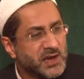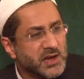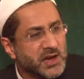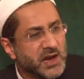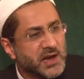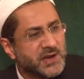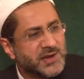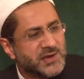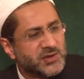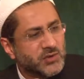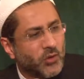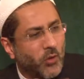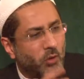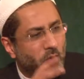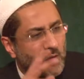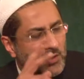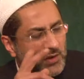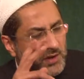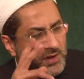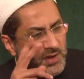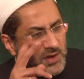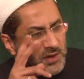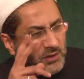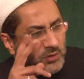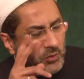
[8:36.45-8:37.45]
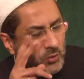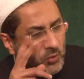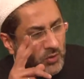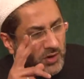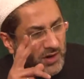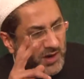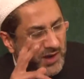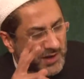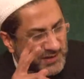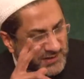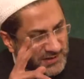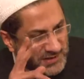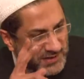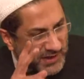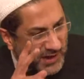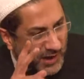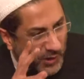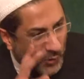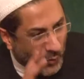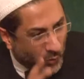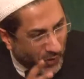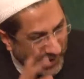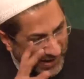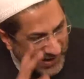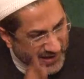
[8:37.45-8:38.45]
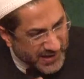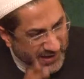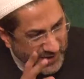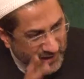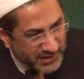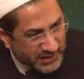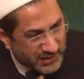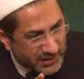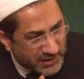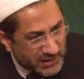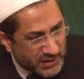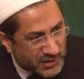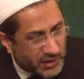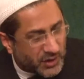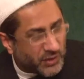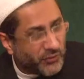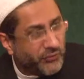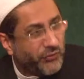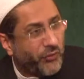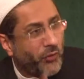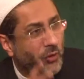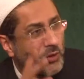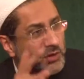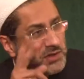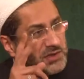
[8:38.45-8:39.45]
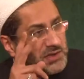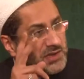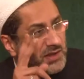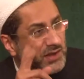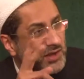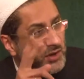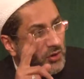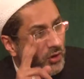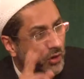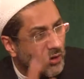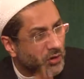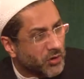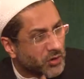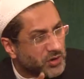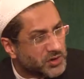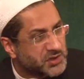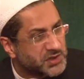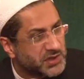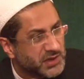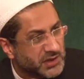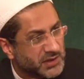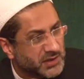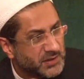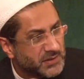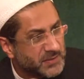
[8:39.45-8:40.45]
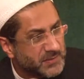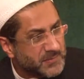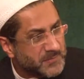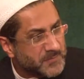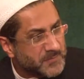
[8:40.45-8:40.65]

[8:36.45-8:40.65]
It is only through cutting away false theology,